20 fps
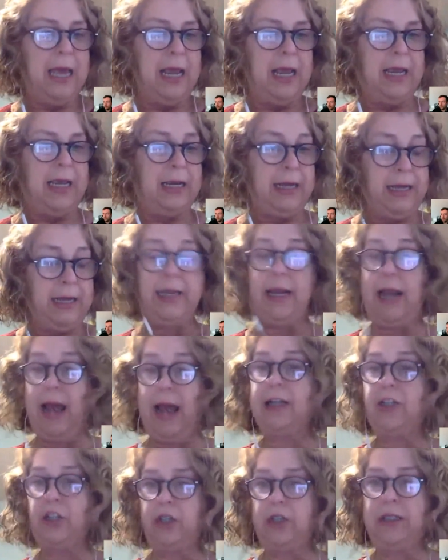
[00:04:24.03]
And it
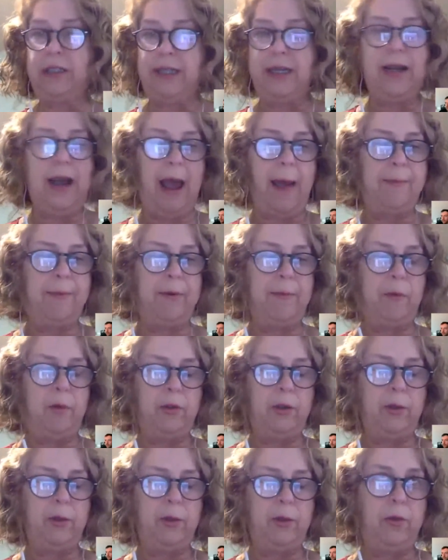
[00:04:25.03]
actually did happen
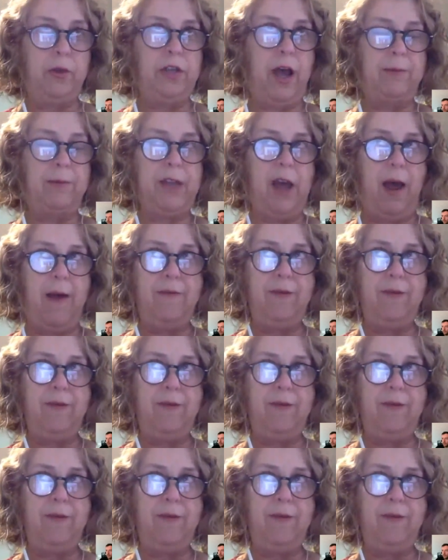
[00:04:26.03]
multiple times.